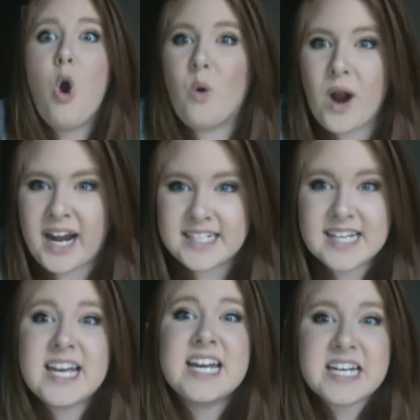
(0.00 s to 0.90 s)

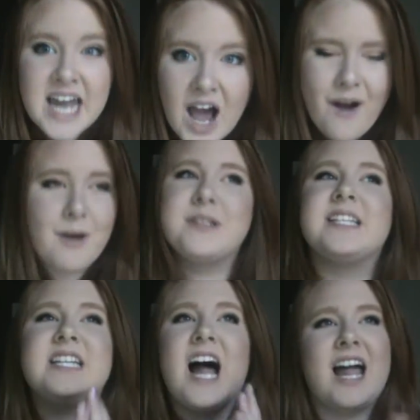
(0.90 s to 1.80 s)
right now. I was
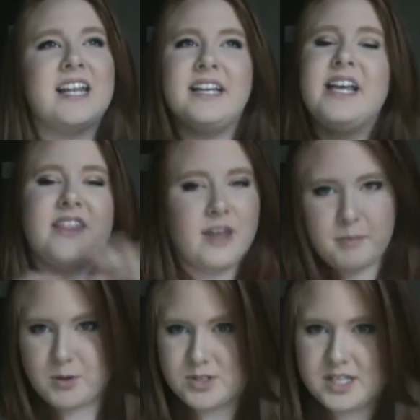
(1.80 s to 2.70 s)
not that
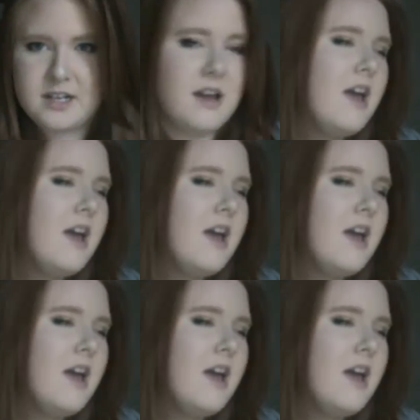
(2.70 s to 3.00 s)
person.